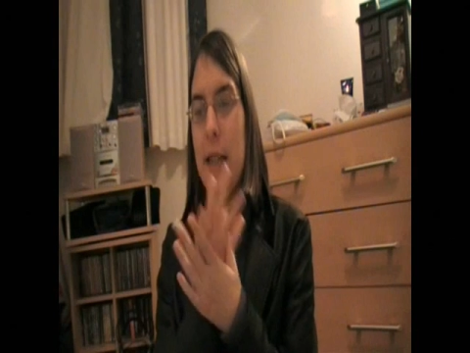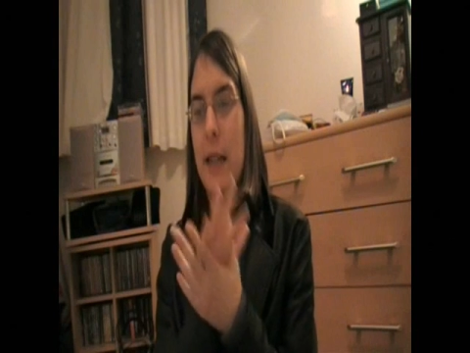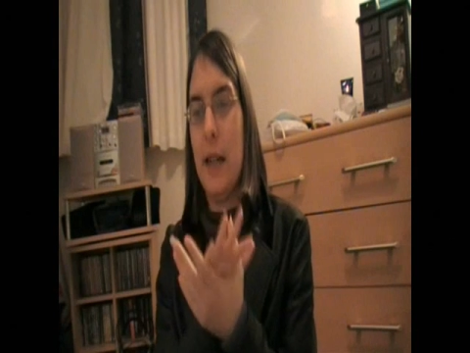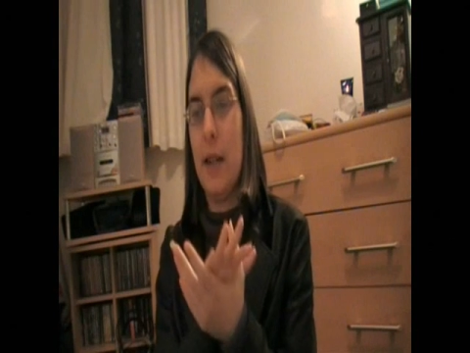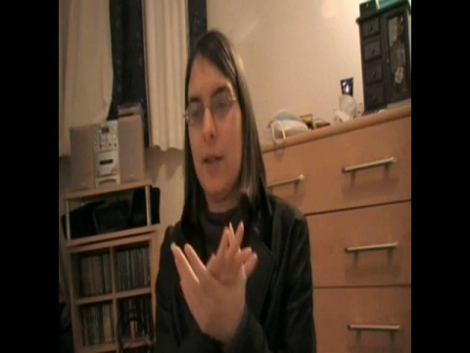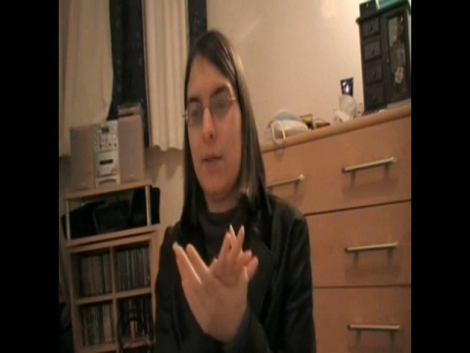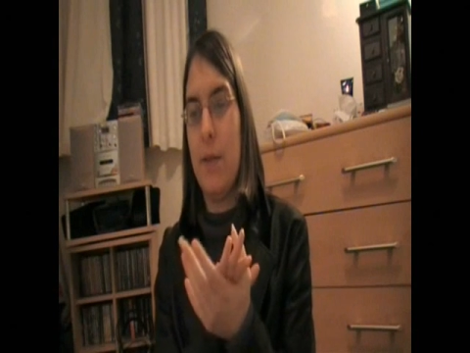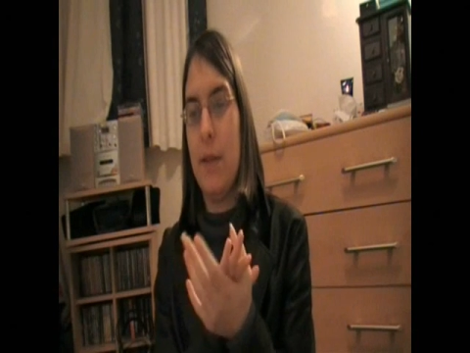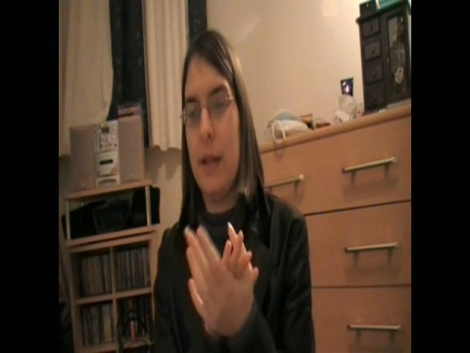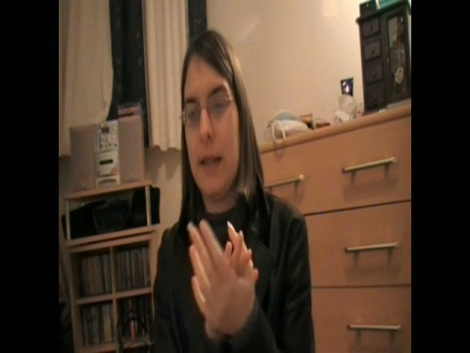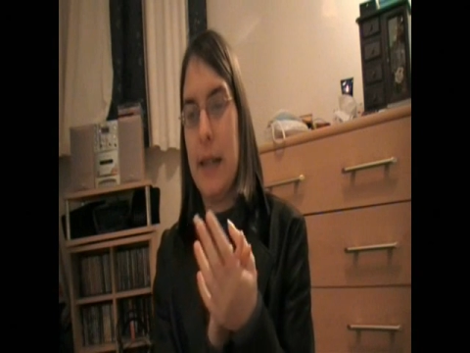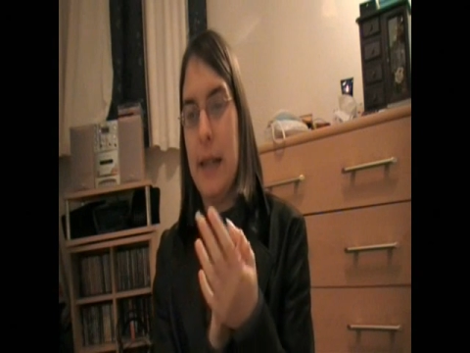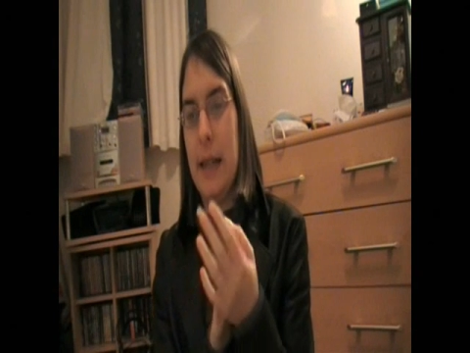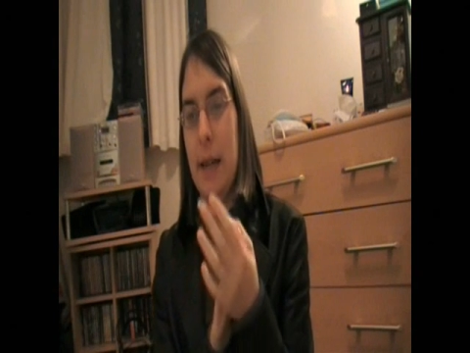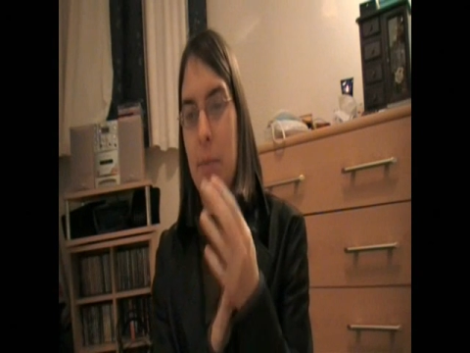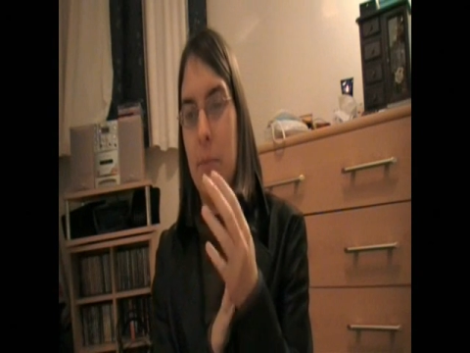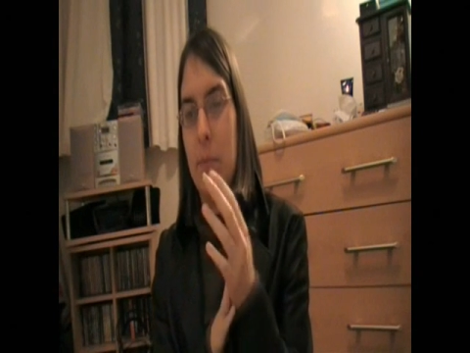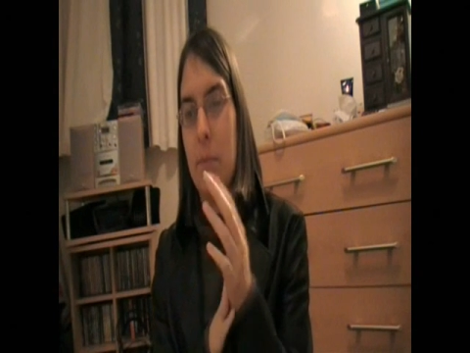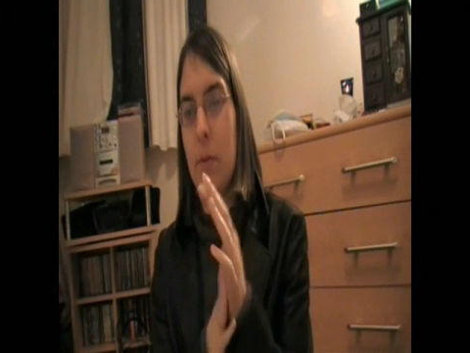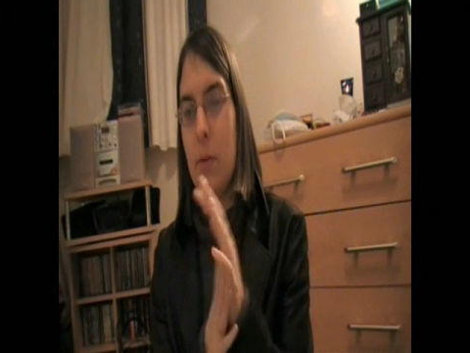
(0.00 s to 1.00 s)
Like for
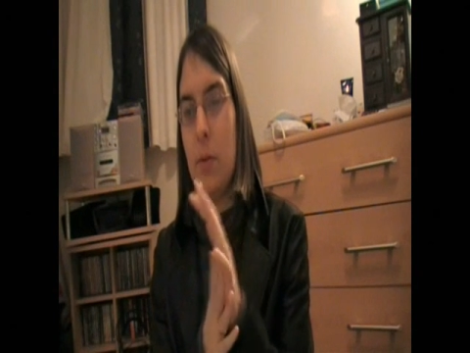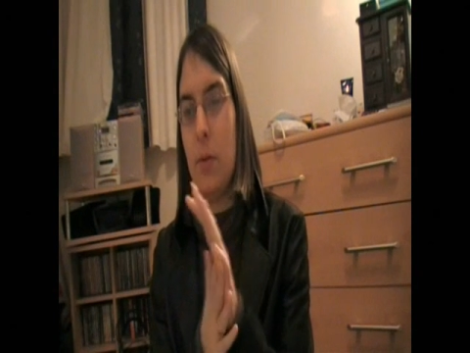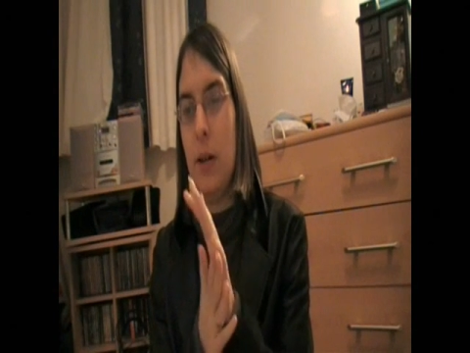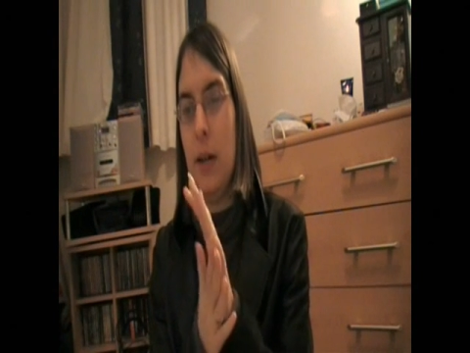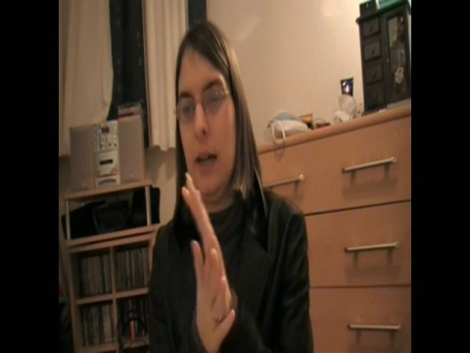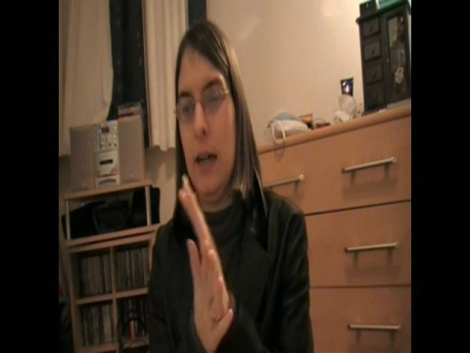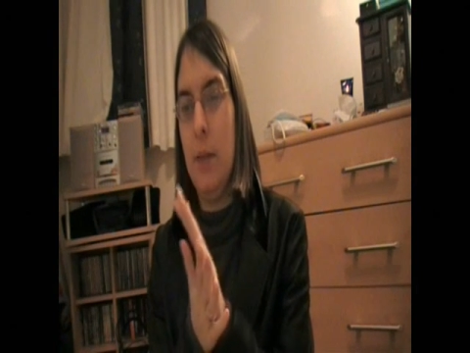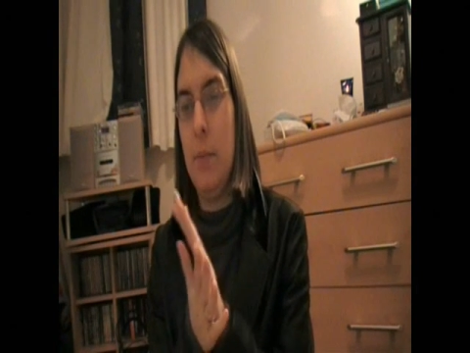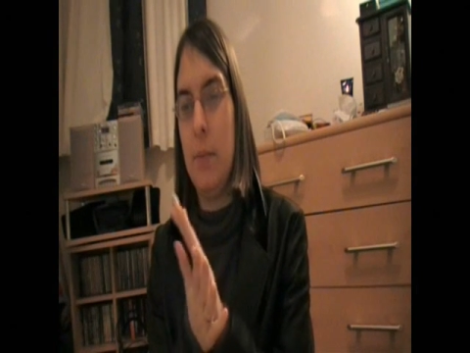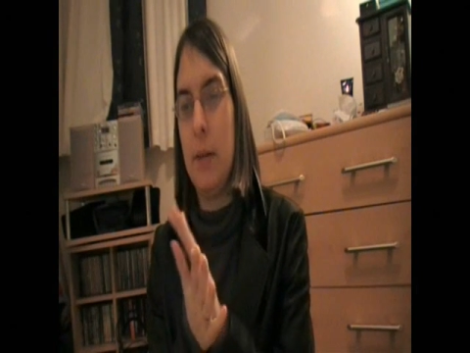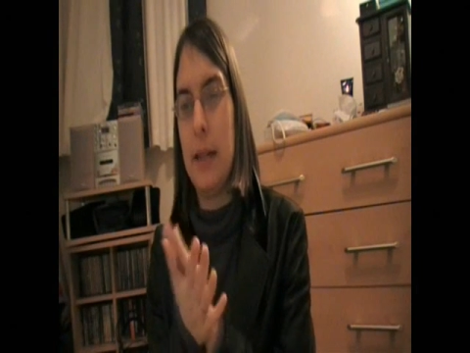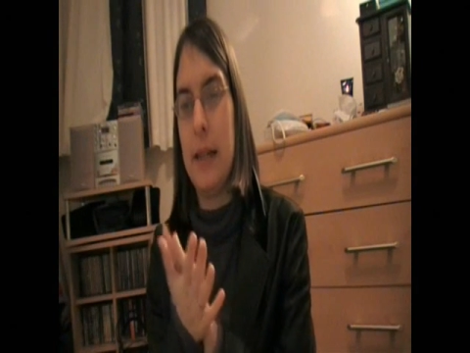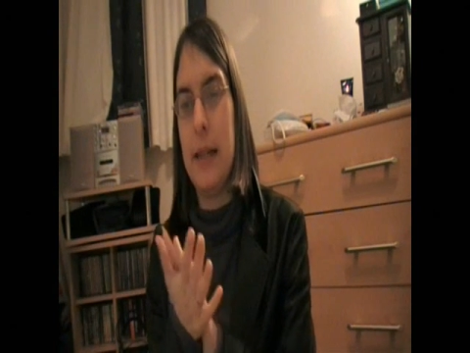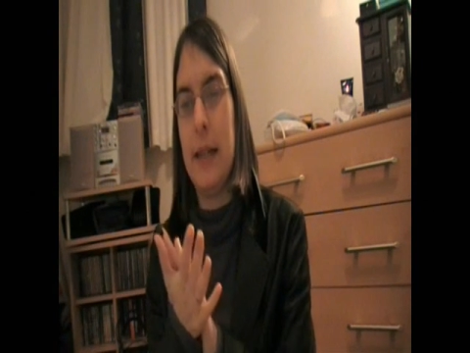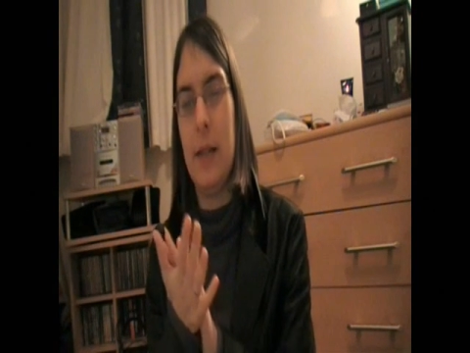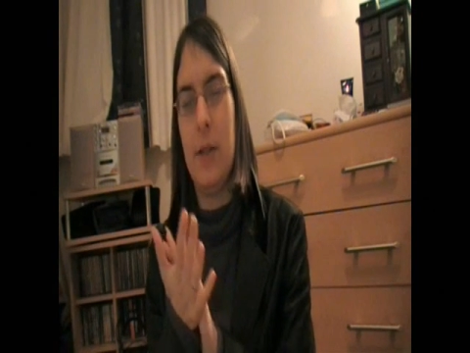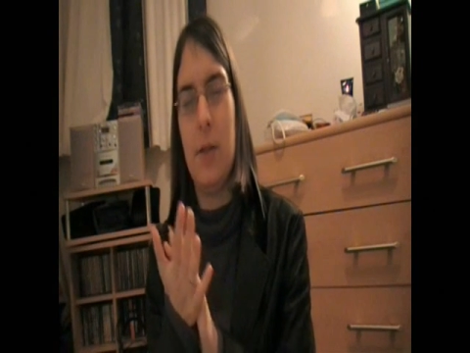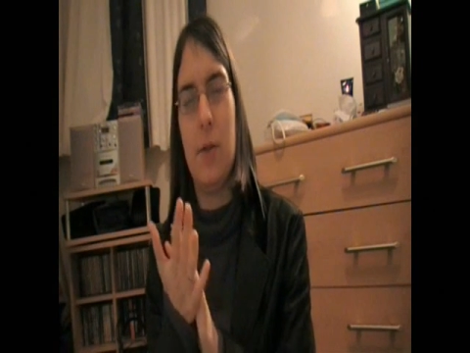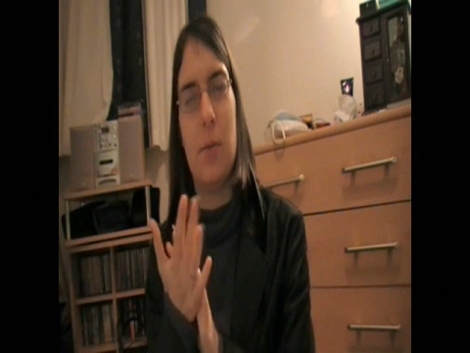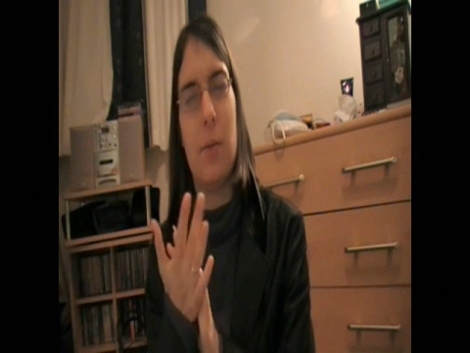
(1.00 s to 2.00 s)
example, I went
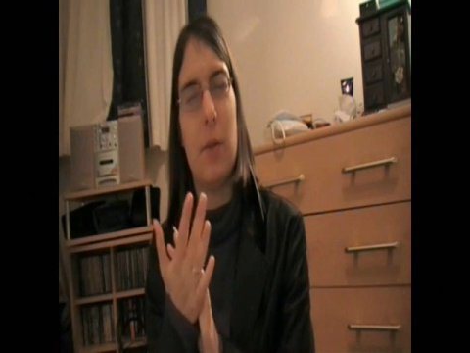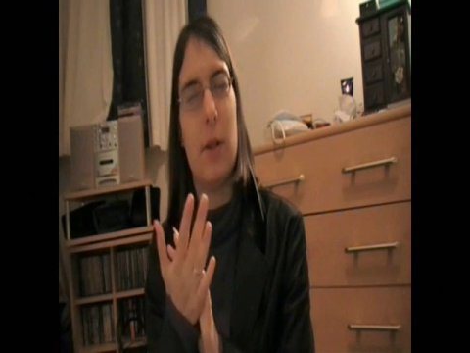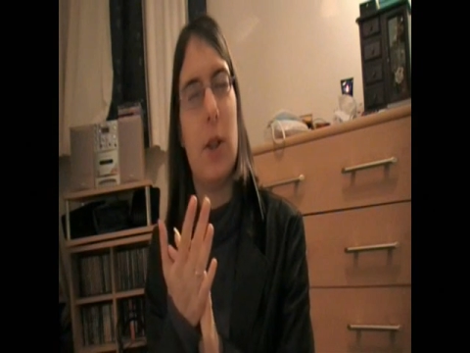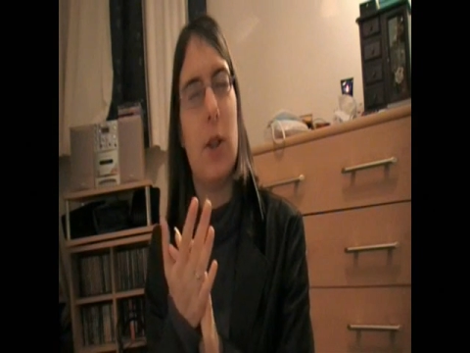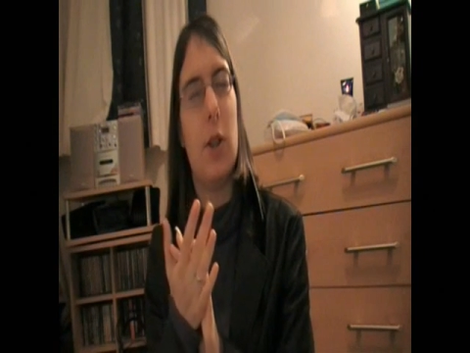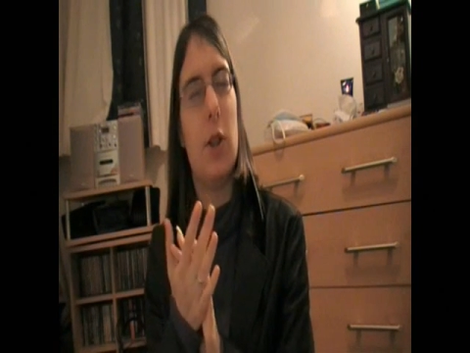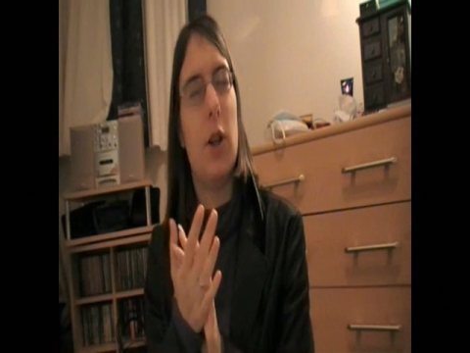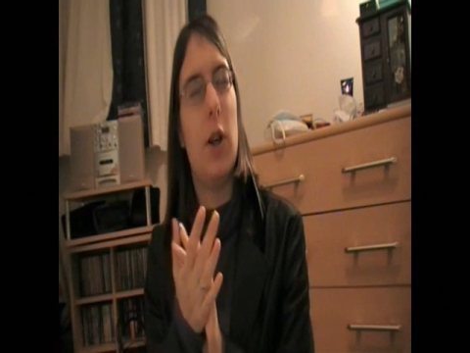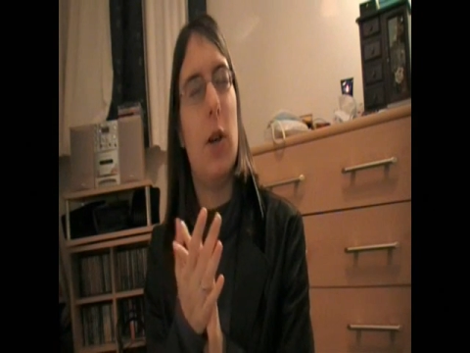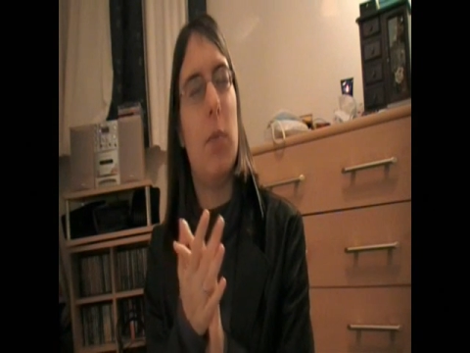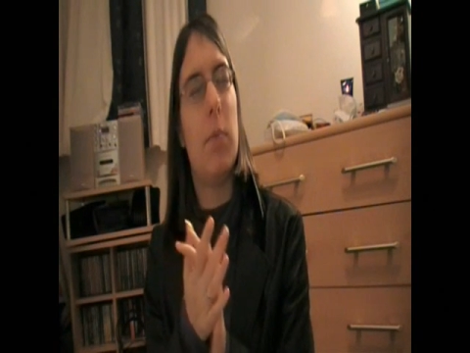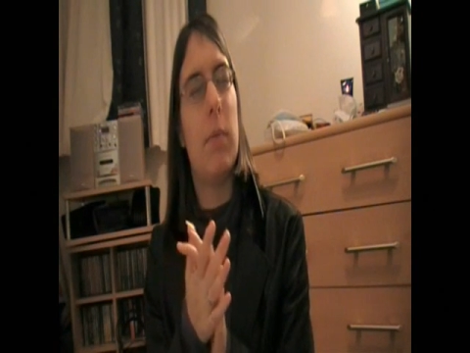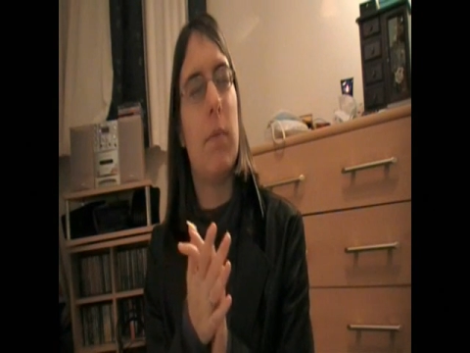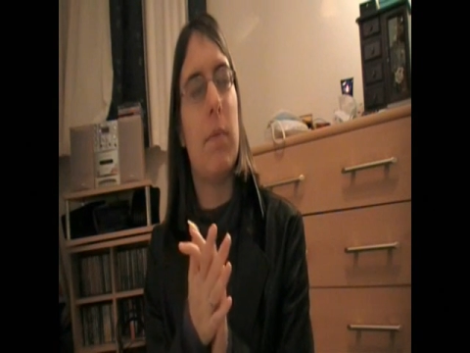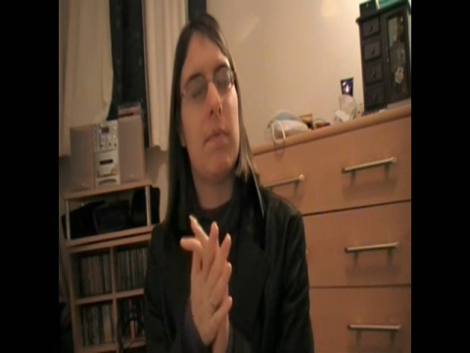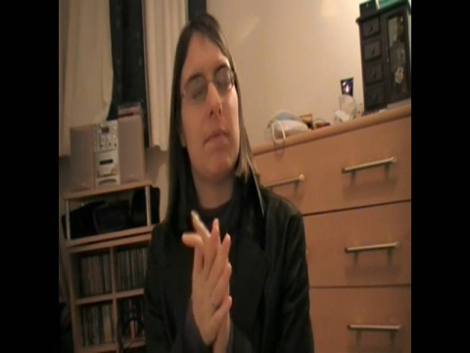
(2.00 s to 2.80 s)
into a shop